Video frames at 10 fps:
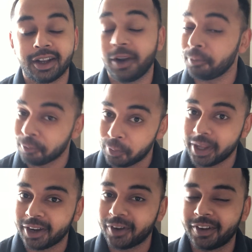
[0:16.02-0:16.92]
not we
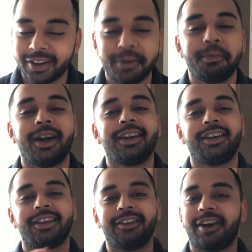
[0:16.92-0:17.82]
are not here, but
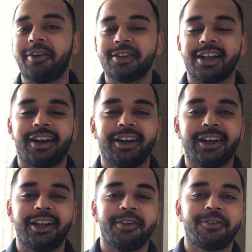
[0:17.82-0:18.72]
the drivers are in
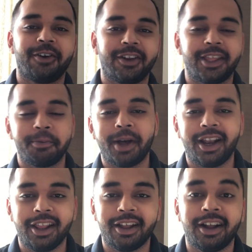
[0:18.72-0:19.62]
Italy for the
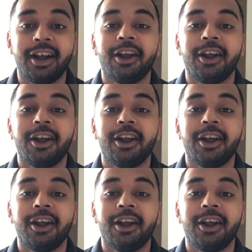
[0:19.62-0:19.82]
Emilia